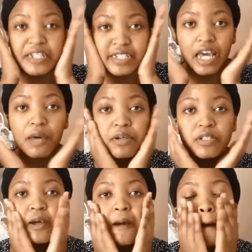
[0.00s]
dab it
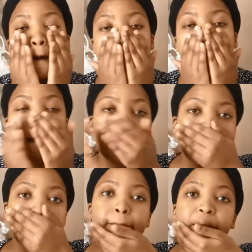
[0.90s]

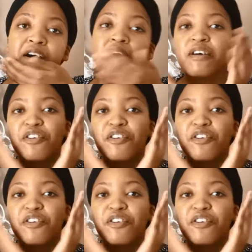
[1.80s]
on my